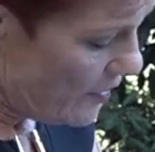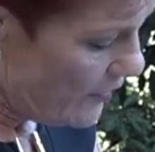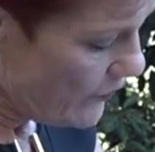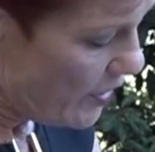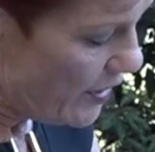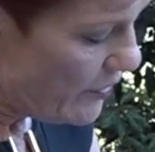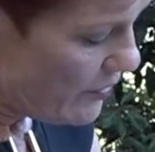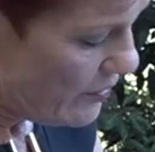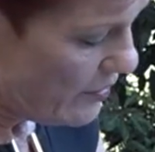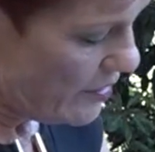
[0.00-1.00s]
I've got
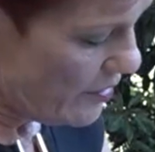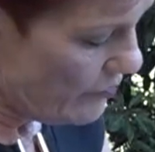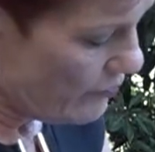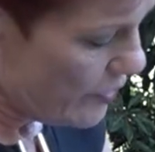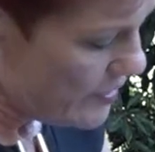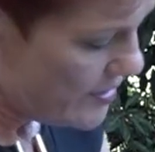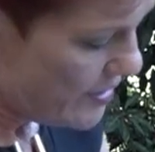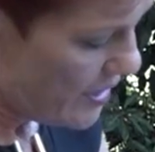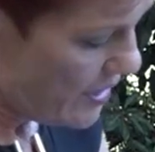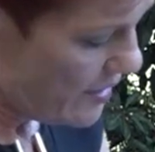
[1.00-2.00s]
another Ross
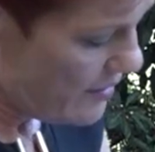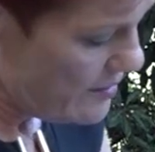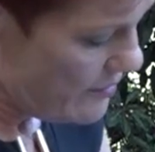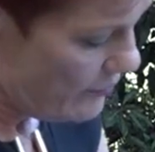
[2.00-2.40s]
Day.